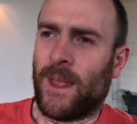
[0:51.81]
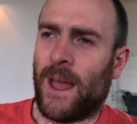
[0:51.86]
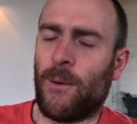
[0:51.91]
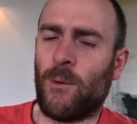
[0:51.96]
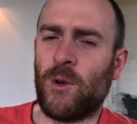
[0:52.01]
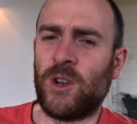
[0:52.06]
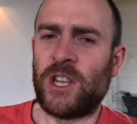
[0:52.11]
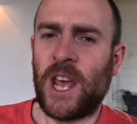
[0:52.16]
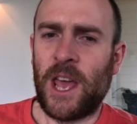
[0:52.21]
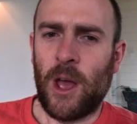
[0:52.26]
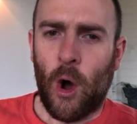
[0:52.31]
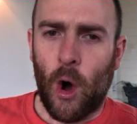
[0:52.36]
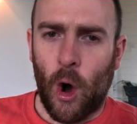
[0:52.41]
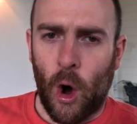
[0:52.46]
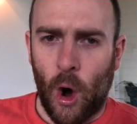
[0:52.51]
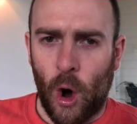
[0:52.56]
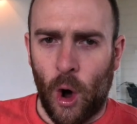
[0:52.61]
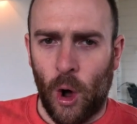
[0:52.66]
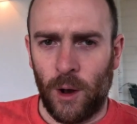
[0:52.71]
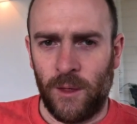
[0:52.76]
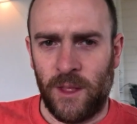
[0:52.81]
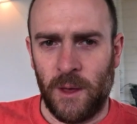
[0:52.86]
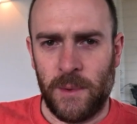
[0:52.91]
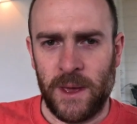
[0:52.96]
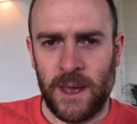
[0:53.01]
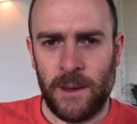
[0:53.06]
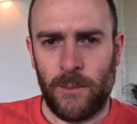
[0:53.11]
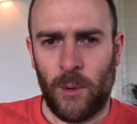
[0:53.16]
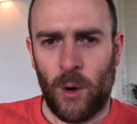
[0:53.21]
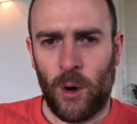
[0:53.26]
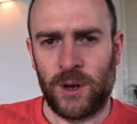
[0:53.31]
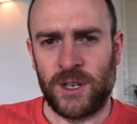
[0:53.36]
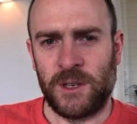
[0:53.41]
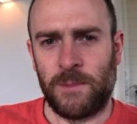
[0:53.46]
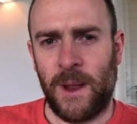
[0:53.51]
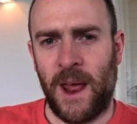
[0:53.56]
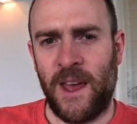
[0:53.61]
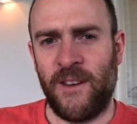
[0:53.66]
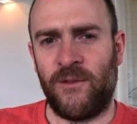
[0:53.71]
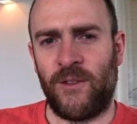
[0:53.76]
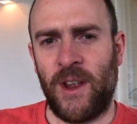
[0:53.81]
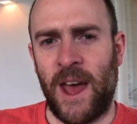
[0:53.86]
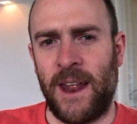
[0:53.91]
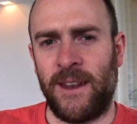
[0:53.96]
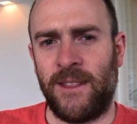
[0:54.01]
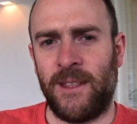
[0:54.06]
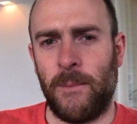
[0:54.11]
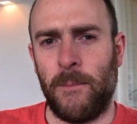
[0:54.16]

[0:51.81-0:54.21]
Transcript: I wouldn't say all the bee books, but I've read